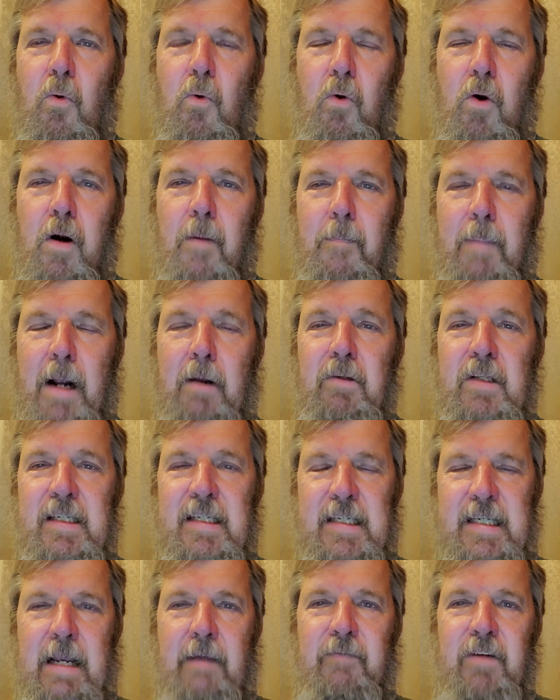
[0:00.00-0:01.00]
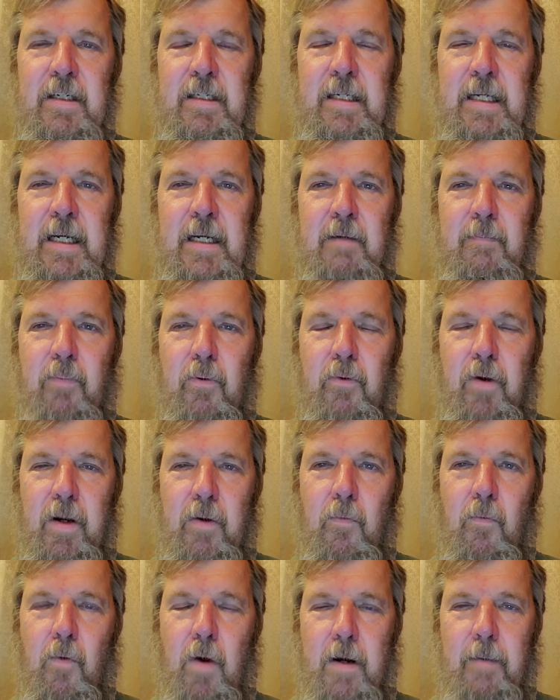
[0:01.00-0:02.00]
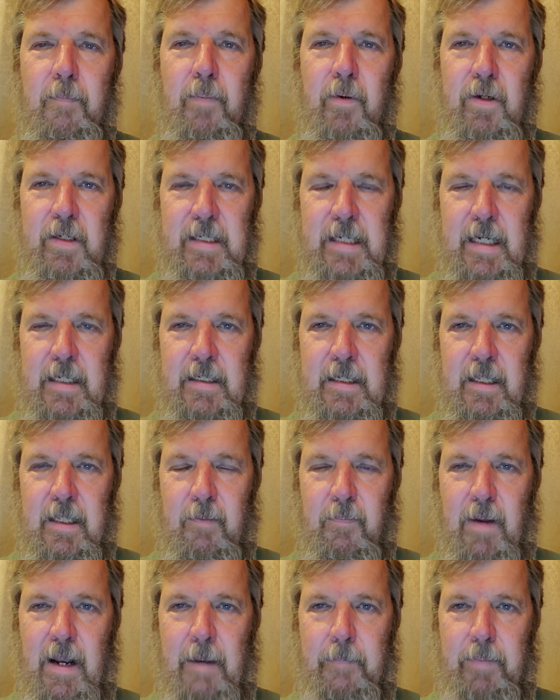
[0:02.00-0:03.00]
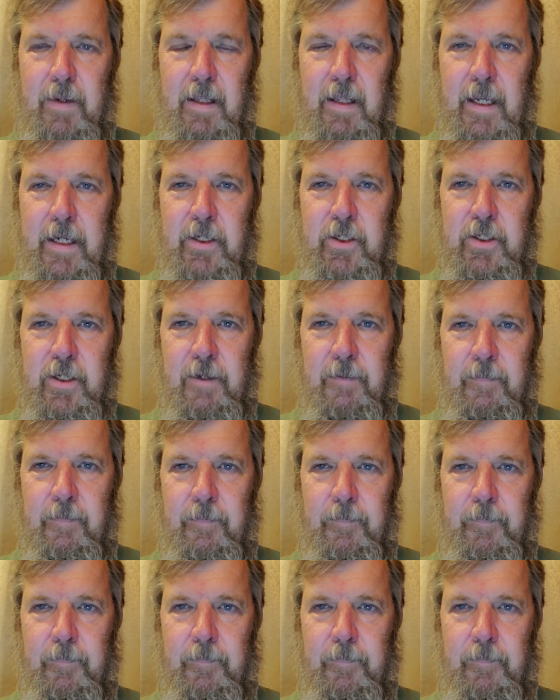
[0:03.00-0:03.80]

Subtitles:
or about 17.1% of the population.